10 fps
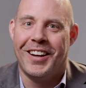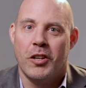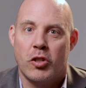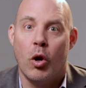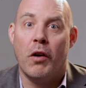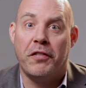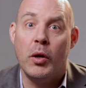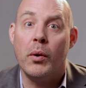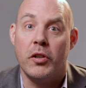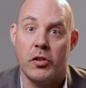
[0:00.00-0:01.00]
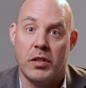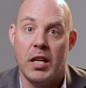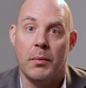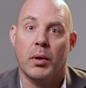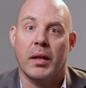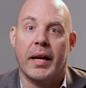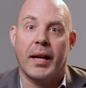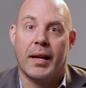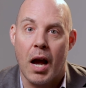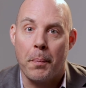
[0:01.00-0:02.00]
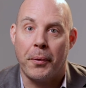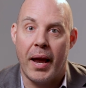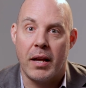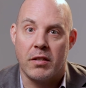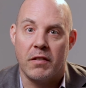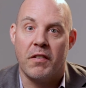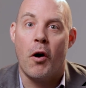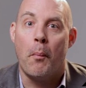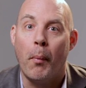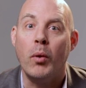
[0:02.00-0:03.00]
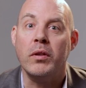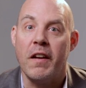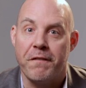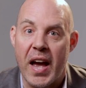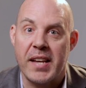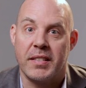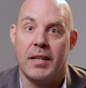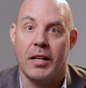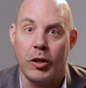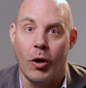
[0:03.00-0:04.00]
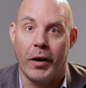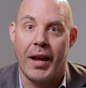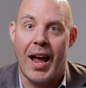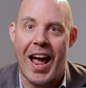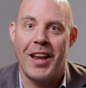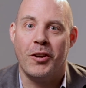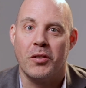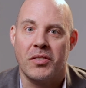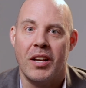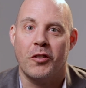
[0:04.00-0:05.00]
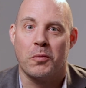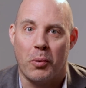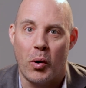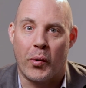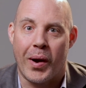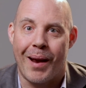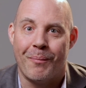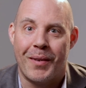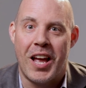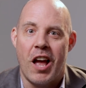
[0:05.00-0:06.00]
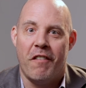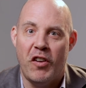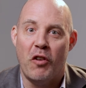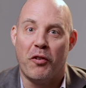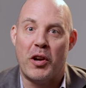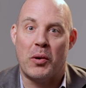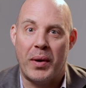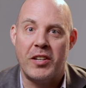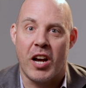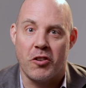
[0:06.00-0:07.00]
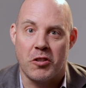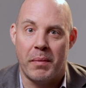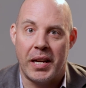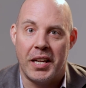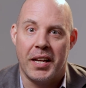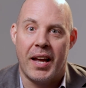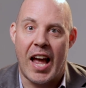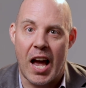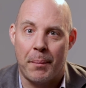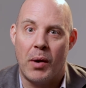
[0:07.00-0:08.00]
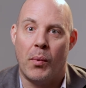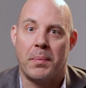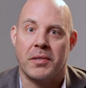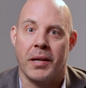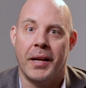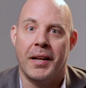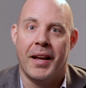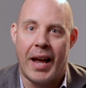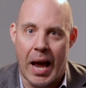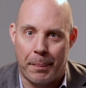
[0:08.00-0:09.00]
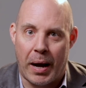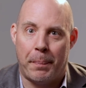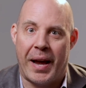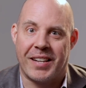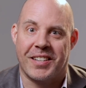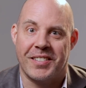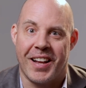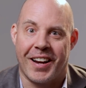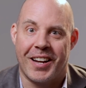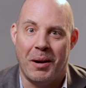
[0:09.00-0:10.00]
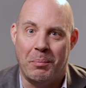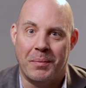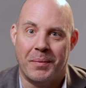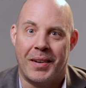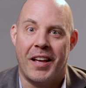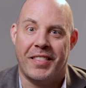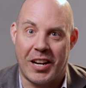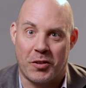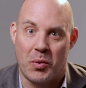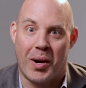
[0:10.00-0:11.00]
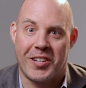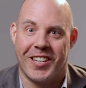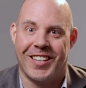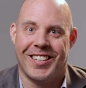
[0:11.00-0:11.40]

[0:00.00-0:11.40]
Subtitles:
So if you or your team would like a comprehensive, multifaceted look at your sales program, feel free to reach out to me at my website at bobpaskins.com. Thanks for watching.